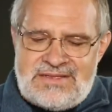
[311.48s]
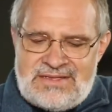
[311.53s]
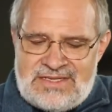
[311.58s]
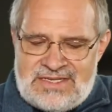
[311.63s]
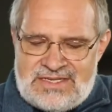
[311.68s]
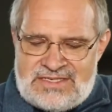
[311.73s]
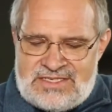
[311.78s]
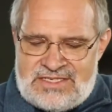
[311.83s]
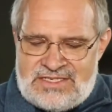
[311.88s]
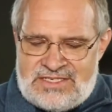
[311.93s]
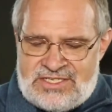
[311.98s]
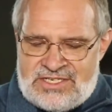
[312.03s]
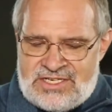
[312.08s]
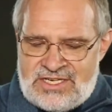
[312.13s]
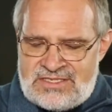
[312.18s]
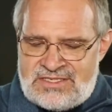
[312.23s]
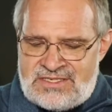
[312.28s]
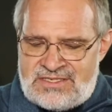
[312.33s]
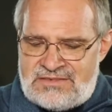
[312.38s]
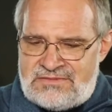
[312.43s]
it
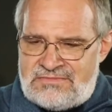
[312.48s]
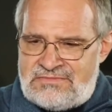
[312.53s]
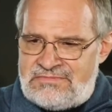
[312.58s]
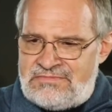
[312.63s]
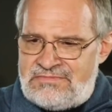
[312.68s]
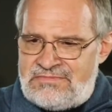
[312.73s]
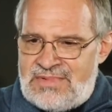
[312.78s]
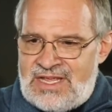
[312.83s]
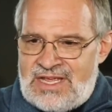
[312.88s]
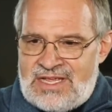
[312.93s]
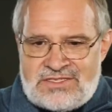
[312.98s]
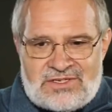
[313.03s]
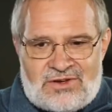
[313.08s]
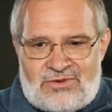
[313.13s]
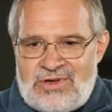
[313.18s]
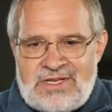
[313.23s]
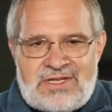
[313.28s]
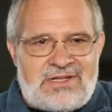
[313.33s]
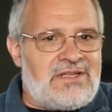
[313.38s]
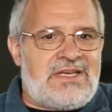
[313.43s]
just, as
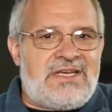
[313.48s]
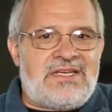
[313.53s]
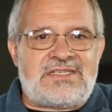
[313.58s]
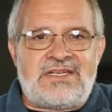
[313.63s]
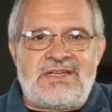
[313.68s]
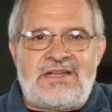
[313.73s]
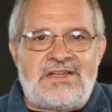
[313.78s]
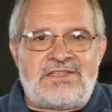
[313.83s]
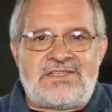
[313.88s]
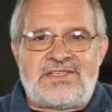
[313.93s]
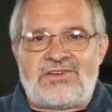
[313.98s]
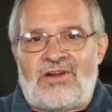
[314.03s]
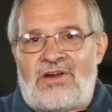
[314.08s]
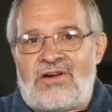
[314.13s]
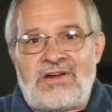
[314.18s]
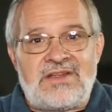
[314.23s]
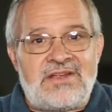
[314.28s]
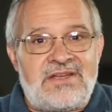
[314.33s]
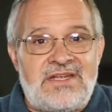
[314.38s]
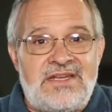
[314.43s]
quickly as it had
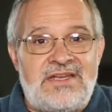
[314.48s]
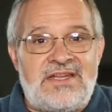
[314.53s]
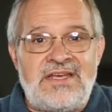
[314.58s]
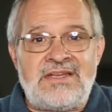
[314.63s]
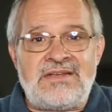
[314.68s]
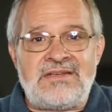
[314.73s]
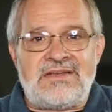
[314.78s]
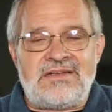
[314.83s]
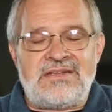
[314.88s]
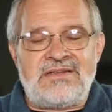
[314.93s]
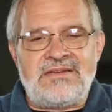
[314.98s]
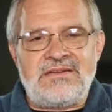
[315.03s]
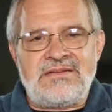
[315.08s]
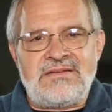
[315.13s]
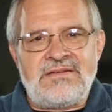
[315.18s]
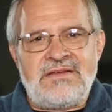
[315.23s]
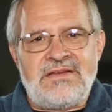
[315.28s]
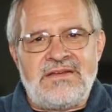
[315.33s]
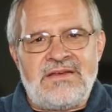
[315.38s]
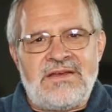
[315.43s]
started, it ended.
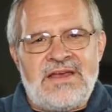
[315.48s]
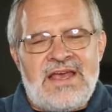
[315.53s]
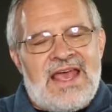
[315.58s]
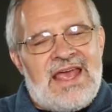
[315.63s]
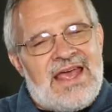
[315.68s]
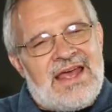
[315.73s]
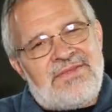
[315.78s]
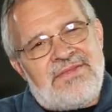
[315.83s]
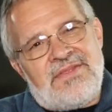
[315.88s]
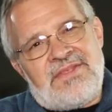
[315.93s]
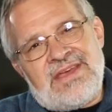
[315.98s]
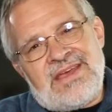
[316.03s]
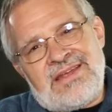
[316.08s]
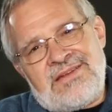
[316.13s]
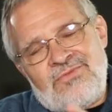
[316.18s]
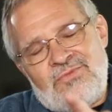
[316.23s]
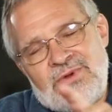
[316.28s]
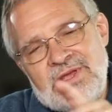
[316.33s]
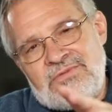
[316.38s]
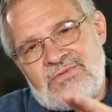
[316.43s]
And
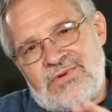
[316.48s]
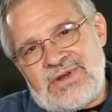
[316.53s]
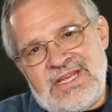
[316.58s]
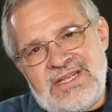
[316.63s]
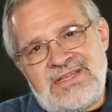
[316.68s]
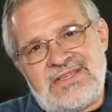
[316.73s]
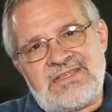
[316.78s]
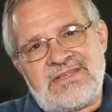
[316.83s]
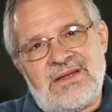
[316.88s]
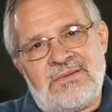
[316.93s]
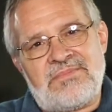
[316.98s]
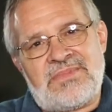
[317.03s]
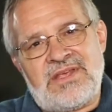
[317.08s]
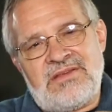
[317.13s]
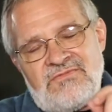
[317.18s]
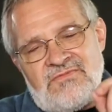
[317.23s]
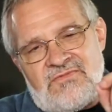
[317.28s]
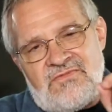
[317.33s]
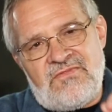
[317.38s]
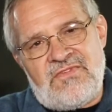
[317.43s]
then we read something
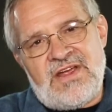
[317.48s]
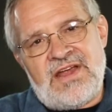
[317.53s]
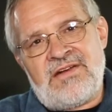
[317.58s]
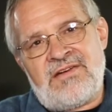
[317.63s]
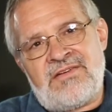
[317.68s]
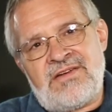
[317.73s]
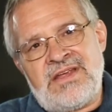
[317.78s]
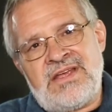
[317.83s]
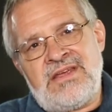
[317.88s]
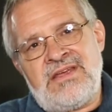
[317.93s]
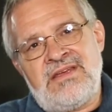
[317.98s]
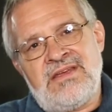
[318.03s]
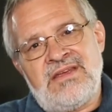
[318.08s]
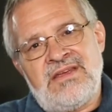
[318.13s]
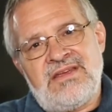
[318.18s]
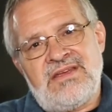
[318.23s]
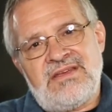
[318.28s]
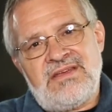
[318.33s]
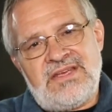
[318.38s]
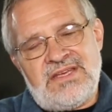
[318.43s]
very
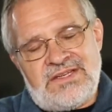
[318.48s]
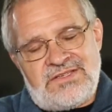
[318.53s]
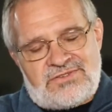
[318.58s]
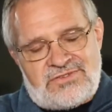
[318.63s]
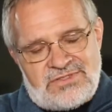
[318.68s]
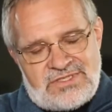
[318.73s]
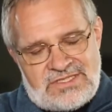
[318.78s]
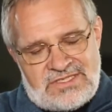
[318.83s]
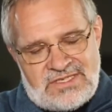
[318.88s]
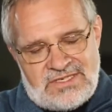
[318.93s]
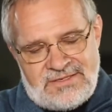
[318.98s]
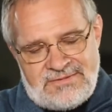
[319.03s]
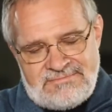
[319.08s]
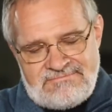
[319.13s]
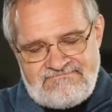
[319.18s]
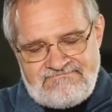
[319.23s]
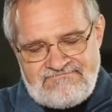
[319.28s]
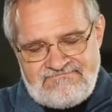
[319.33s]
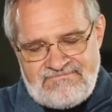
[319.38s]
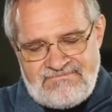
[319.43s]
interesting.
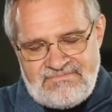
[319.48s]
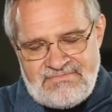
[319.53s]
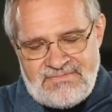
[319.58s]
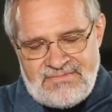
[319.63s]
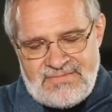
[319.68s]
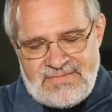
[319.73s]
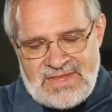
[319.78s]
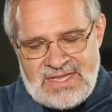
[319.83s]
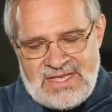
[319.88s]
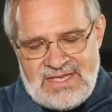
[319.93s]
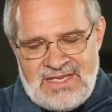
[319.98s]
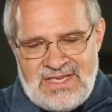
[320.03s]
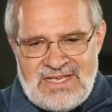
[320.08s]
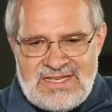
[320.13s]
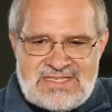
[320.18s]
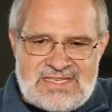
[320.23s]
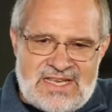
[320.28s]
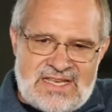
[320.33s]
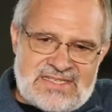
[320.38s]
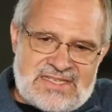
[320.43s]

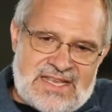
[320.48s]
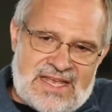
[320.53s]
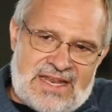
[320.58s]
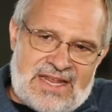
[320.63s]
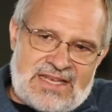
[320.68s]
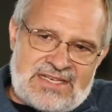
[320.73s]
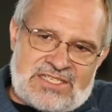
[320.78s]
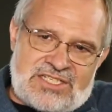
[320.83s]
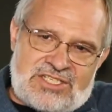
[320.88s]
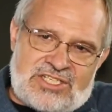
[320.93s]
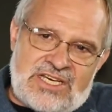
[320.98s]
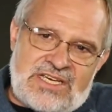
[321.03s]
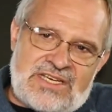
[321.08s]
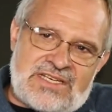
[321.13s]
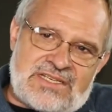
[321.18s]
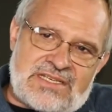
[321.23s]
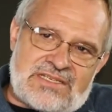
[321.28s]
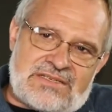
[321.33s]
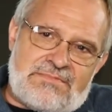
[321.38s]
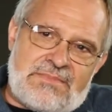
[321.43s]
It says that as
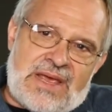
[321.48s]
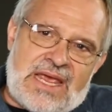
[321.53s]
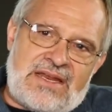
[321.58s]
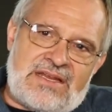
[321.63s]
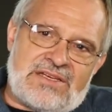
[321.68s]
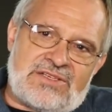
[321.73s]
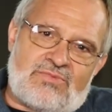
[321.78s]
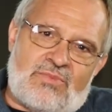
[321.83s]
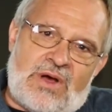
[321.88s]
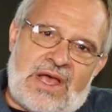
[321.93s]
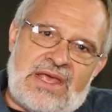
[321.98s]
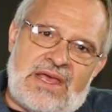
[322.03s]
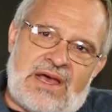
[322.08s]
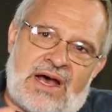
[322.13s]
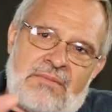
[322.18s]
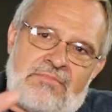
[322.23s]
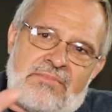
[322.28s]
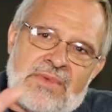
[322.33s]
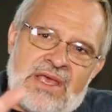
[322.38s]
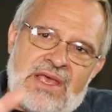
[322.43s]
Jesus made his way
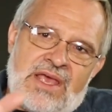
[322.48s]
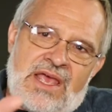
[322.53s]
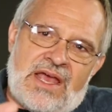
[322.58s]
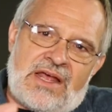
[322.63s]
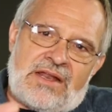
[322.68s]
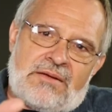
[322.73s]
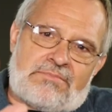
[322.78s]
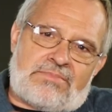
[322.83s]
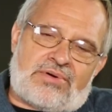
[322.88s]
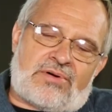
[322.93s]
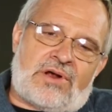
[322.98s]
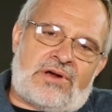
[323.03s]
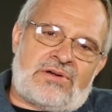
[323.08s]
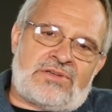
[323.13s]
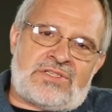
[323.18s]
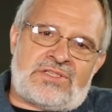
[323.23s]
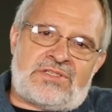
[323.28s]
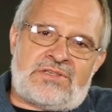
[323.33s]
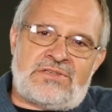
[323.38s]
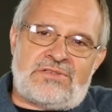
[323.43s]
up and
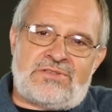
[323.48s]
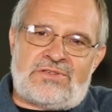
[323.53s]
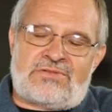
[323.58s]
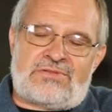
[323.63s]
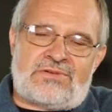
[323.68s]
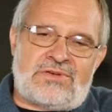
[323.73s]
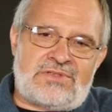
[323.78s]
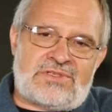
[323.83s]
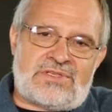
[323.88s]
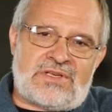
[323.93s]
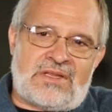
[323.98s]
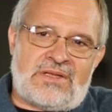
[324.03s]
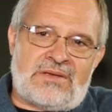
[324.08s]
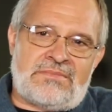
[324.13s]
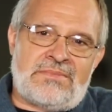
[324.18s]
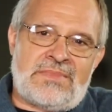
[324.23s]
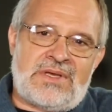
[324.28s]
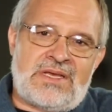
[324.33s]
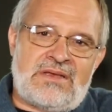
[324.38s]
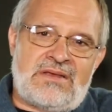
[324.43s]
approached
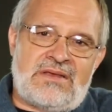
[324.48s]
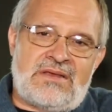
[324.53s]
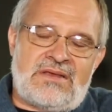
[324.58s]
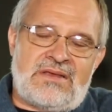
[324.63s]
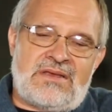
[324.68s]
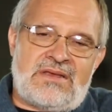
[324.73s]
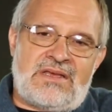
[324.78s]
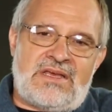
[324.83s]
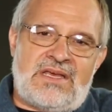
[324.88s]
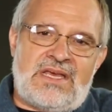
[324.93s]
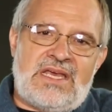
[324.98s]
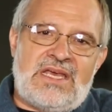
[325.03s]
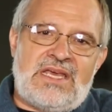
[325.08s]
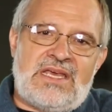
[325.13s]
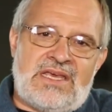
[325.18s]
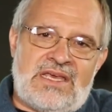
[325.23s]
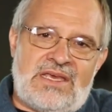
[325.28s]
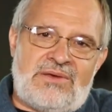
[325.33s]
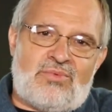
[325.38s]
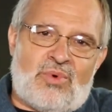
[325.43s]
Jerusalem,
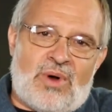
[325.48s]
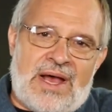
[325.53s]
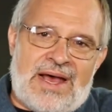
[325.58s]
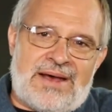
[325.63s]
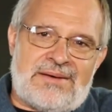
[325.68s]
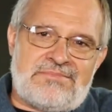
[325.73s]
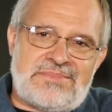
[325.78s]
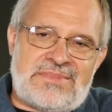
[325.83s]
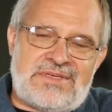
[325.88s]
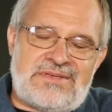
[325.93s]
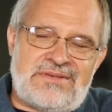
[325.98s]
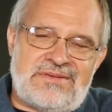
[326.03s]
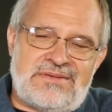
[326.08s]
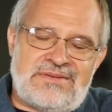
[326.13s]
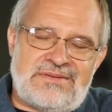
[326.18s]
he wept.